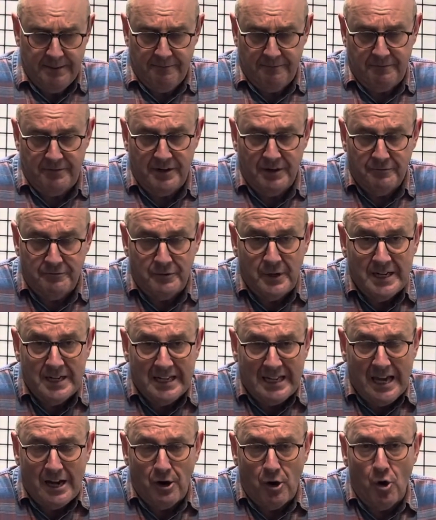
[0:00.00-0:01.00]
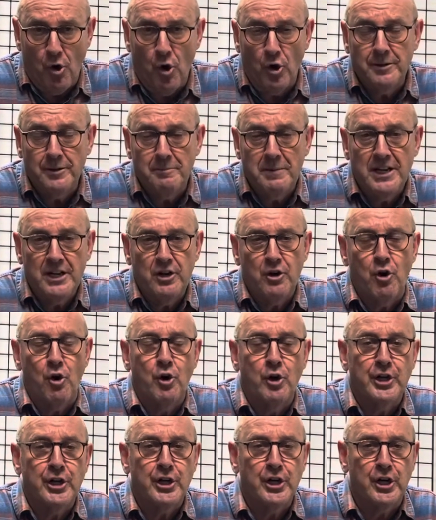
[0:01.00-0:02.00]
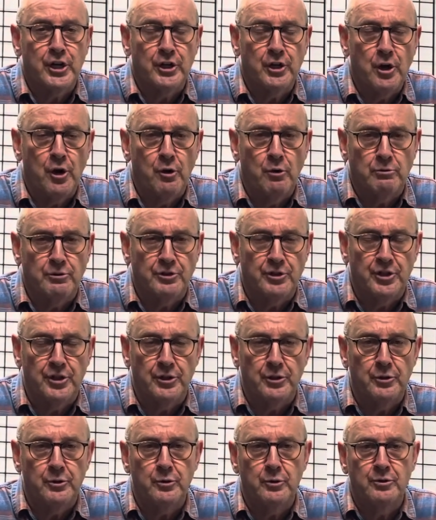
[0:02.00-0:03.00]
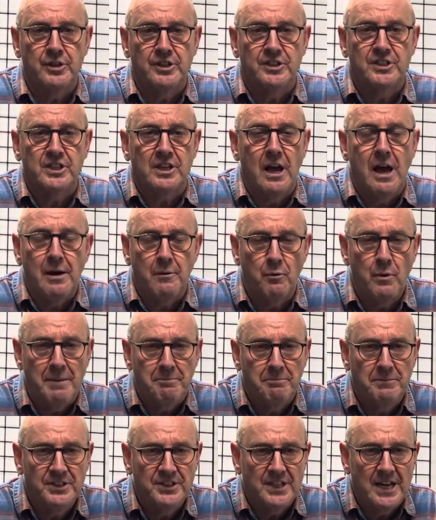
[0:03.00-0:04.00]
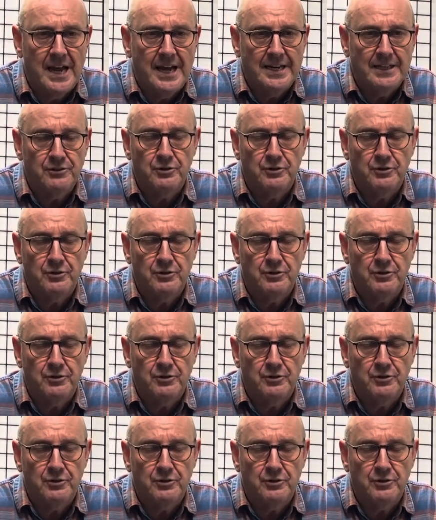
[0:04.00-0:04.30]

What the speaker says: feel free to get a hold of me, or you can go to the Scott website,